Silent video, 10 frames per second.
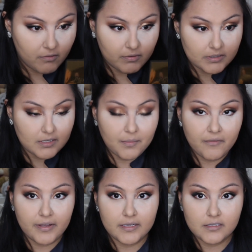with some
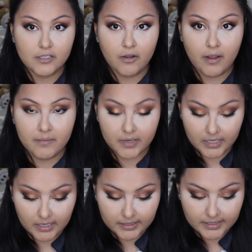of it. So I'm
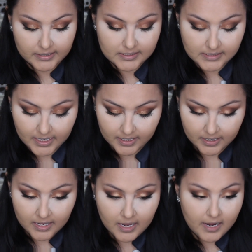gonna let that sit,
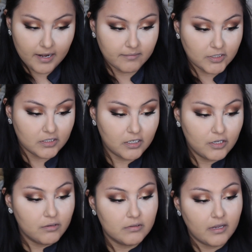and I'm just gonna
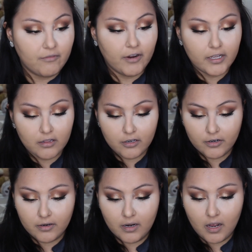use a
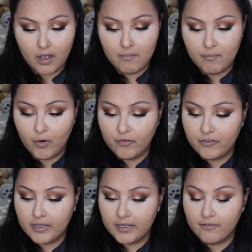regular
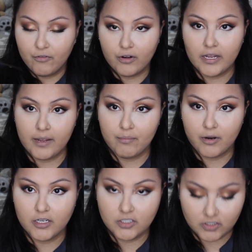Morphe 848
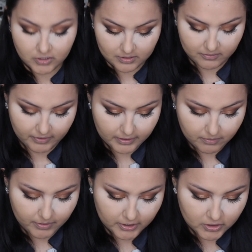brush, just the
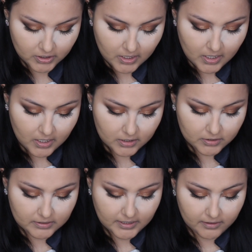regular brush,
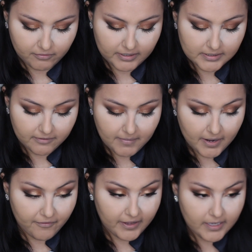to set the rest of
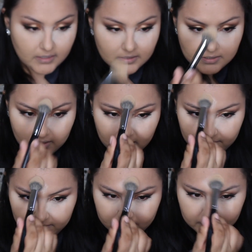my face. I
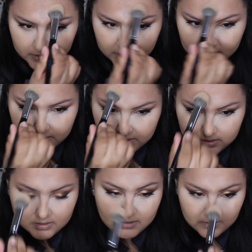just want to set the rest of my
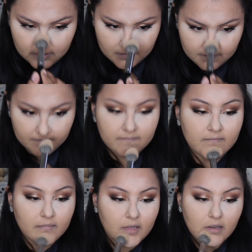face because,
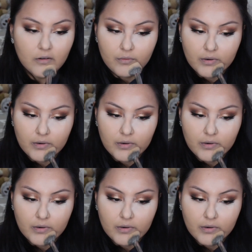you know,